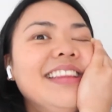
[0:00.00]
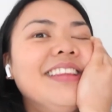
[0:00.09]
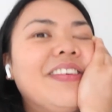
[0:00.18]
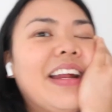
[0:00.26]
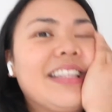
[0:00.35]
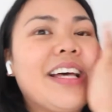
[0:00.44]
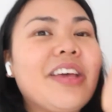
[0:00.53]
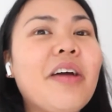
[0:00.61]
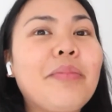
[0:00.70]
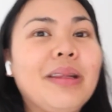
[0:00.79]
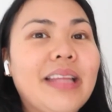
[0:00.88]
When I tell you
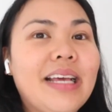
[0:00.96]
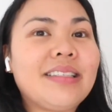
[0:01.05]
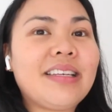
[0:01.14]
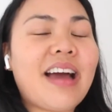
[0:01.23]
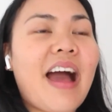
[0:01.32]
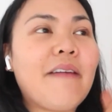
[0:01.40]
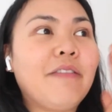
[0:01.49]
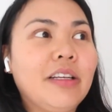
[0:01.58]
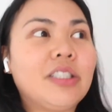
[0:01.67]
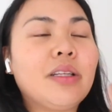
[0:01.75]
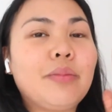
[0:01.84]
I've been lazy, I've
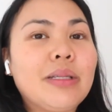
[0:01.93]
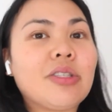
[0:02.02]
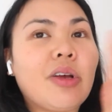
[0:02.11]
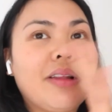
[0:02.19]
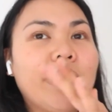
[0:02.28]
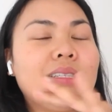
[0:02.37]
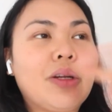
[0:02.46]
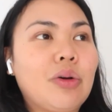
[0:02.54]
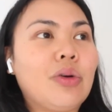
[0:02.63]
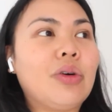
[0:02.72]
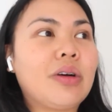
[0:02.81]
literally been so lazy to
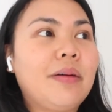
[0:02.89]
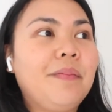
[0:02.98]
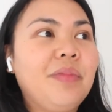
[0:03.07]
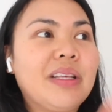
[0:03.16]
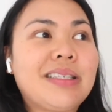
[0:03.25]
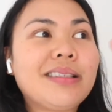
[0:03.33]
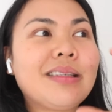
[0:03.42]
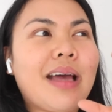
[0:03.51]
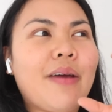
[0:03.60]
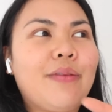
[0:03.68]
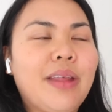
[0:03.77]
cook. This is,
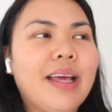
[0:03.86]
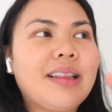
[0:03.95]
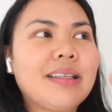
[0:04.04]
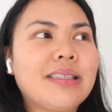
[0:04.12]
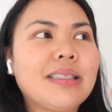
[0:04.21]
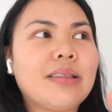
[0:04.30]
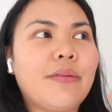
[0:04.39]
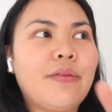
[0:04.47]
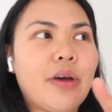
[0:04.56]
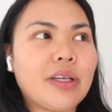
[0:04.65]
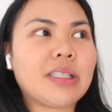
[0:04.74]
I feel like this is the
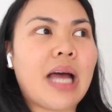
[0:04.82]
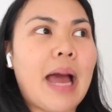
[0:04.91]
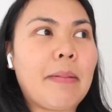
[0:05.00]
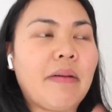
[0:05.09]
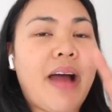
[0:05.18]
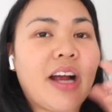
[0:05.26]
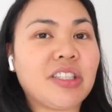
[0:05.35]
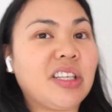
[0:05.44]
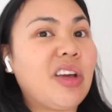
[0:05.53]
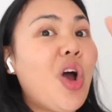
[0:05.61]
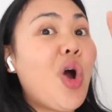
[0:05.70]
first time I've
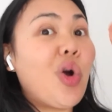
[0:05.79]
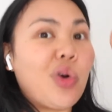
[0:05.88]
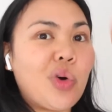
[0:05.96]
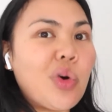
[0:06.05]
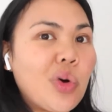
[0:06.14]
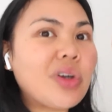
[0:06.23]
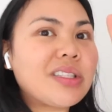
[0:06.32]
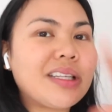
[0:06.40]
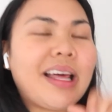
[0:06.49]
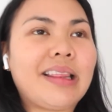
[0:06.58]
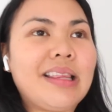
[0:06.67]
actually cooked
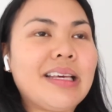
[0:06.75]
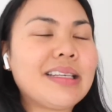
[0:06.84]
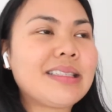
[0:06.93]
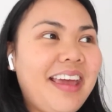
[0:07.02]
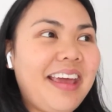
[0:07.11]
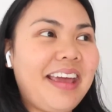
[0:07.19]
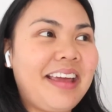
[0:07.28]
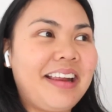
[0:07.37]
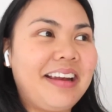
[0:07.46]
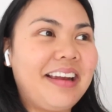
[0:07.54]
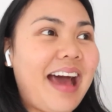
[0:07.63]
like this
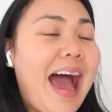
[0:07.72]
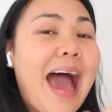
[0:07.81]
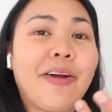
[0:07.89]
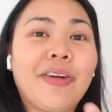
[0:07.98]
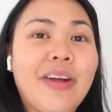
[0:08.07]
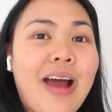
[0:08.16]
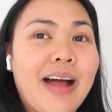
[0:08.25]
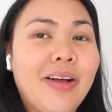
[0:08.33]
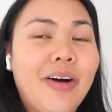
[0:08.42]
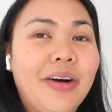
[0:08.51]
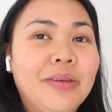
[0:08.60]
in I don't know how
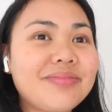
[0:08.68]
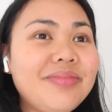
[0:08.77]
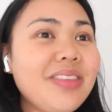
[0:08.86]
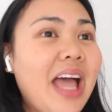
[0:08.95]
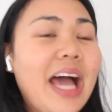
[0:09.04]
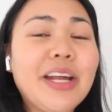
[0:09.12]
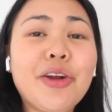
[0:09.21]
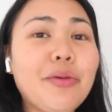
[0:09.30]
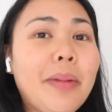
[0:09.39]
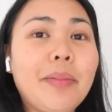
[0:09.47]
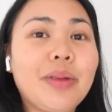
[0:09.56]
long. I don't
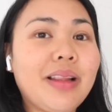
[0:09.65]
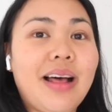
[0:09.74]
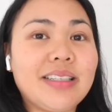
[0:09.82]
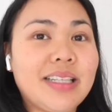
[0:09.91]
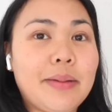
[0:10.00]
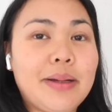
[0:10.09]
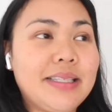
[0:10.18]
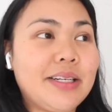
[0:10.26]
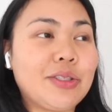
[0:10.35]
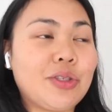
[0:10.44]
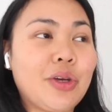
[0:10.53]
remember the last time I did
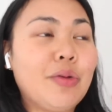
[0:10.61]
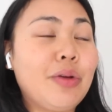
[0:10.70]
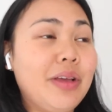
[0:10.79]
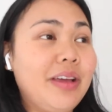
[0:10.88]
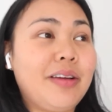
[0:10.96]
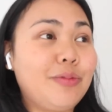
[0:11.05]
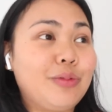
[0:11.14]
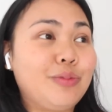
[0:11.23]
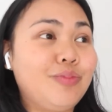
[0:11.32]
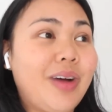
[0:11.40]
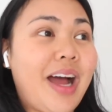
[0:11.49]
it, so it, it
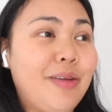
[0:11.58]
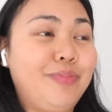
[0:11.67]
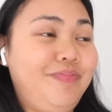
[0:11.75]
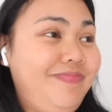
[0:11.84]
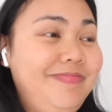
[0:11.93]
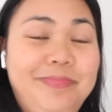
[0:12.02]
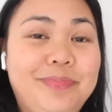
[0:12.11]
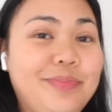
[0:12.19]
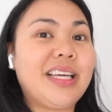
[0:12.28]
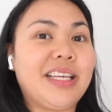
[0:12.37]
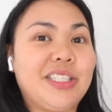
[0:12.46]
I
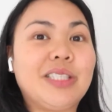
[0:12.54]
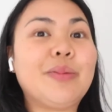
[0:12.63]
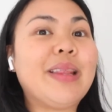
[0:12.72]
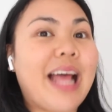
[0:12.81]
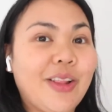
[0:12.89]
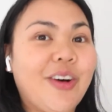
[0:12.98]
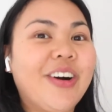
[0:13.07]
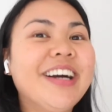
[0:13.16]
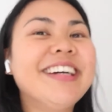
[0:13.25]
it's just been that long.